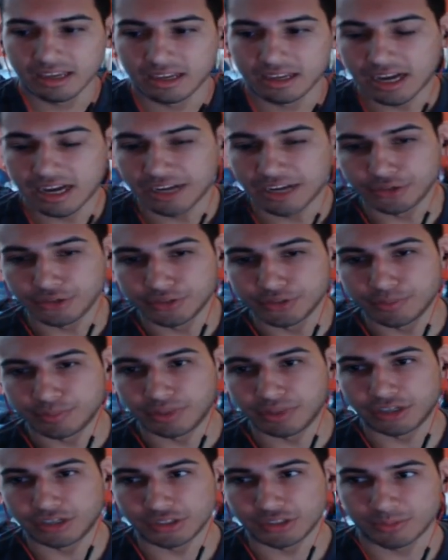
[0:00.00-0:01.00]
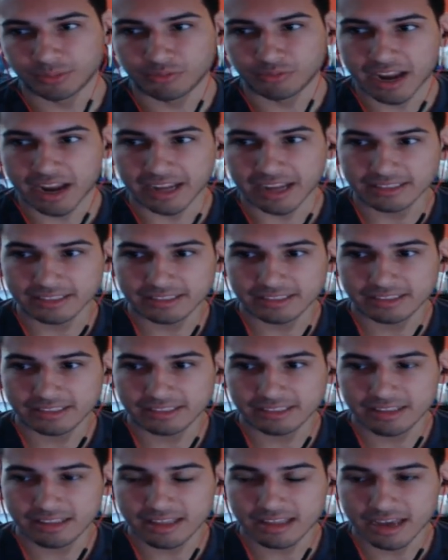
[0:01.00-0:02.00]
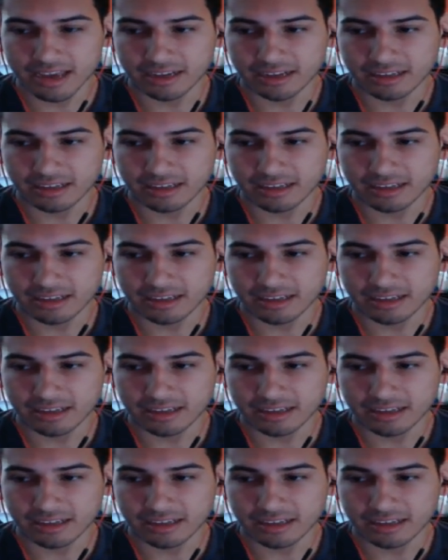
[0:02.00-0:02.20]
I knew some players from ranked that